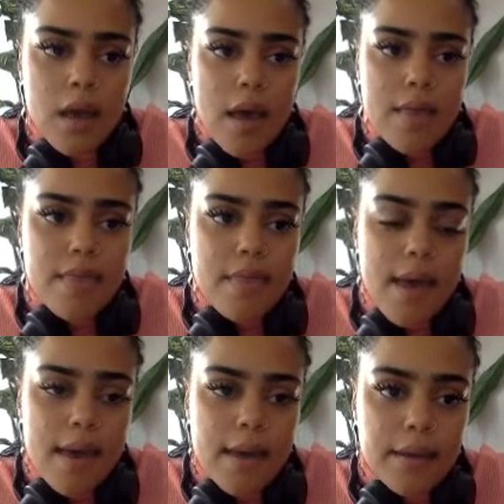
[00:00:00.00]
And
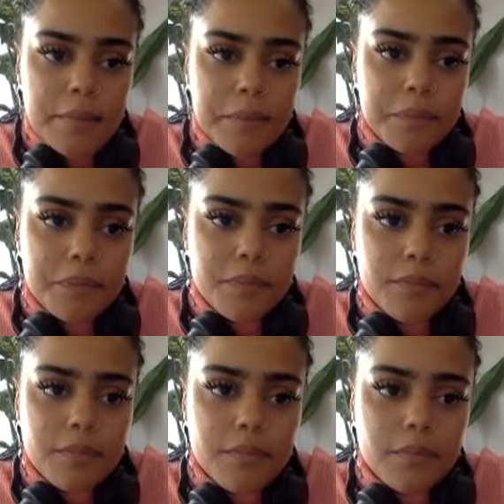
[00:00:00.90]
then
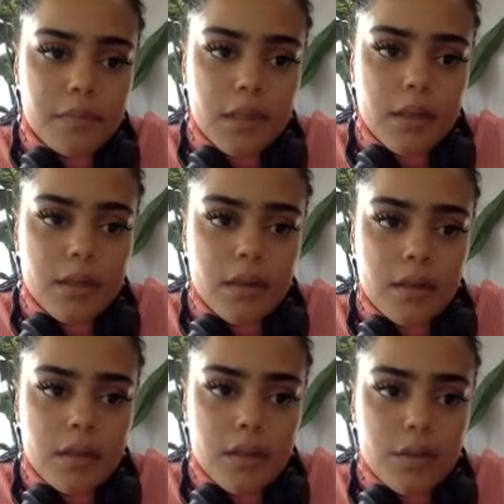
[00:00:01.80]

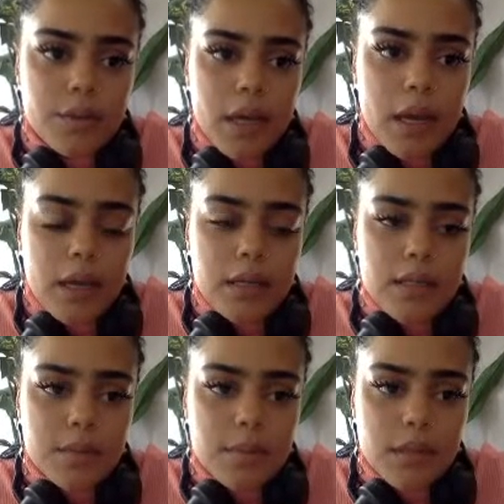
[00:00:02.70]
you can
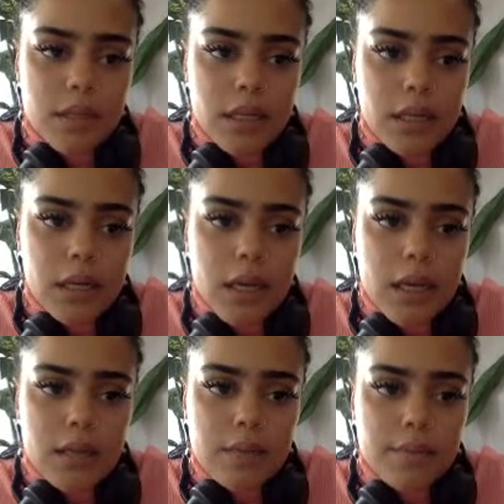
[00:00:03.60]
double click it
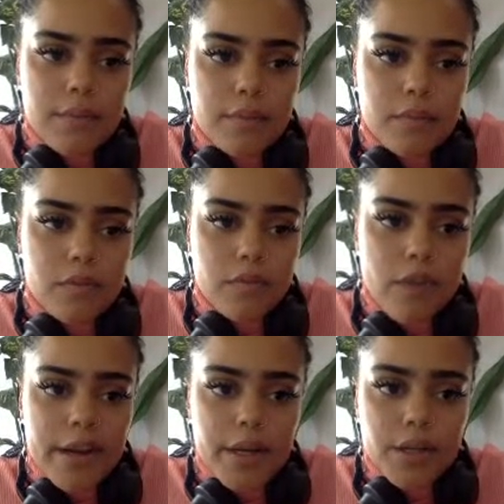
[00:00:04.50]
and
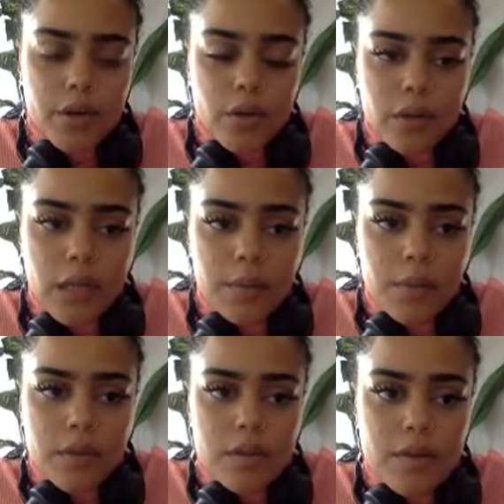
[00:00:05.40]
write in your own
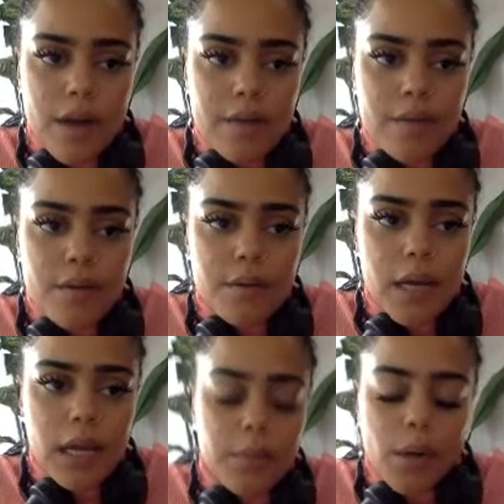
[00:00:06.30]
label. So I wrote
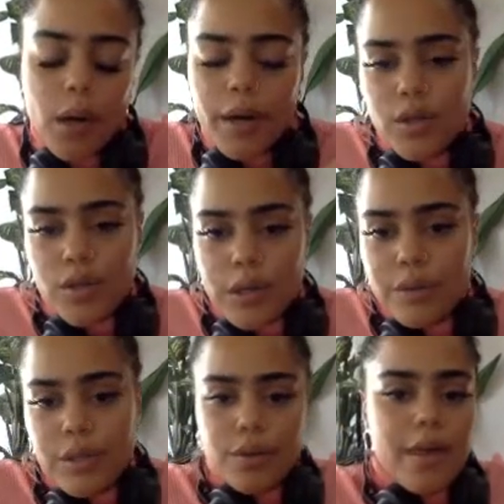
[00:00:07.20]
8-bar intro
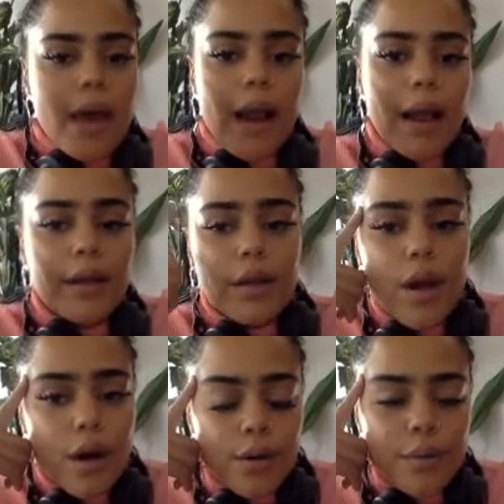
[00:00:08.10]
so that I
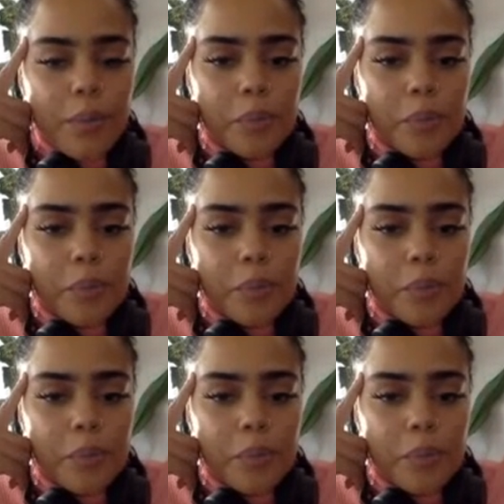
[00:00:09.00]
know